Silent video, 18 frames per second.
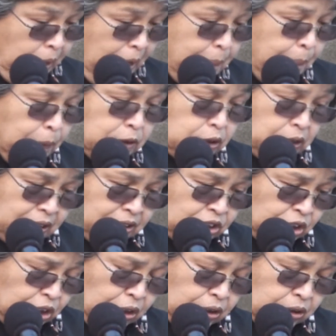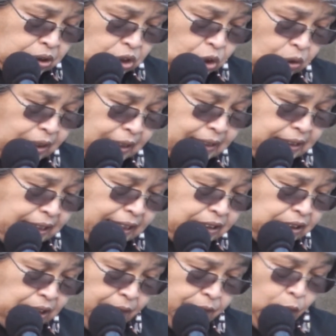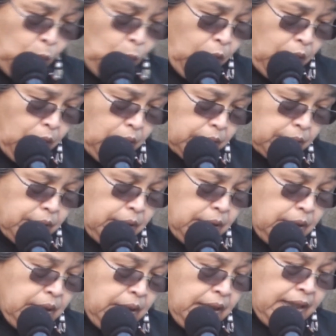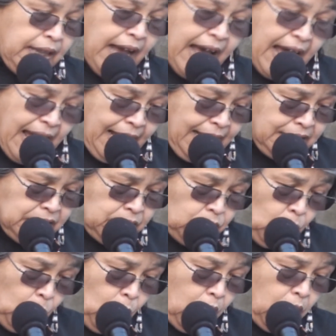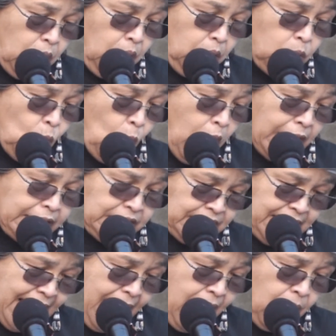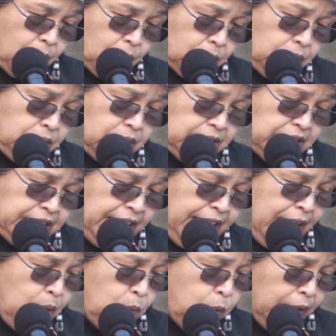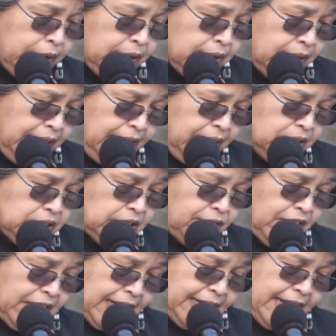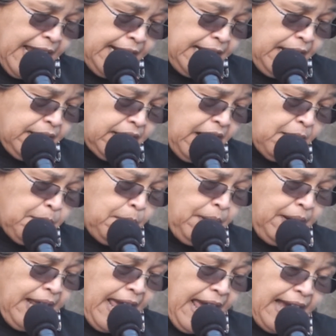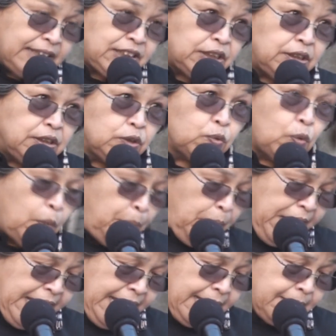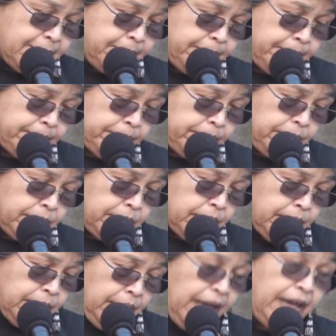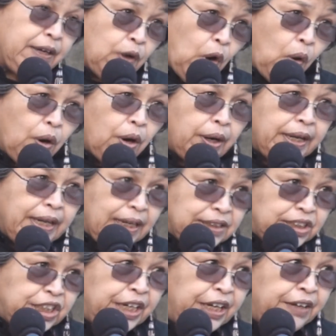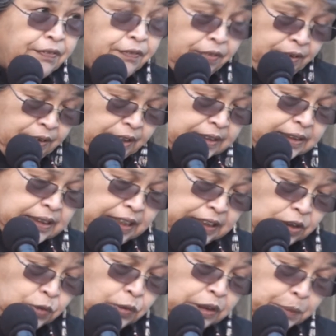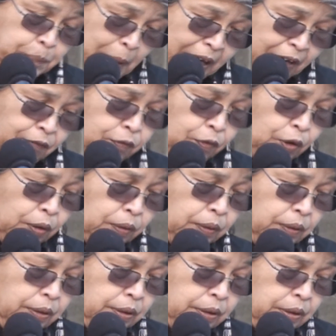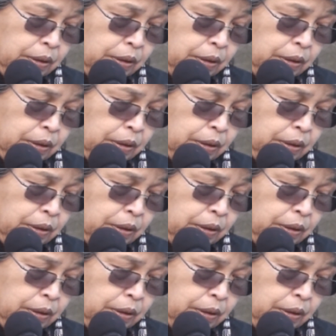people's concerns to the attention of the world. The eyes of the world watch now to see what the leaders of the Canadian government actions will be. Ignoring it, Chief, is disrespectful.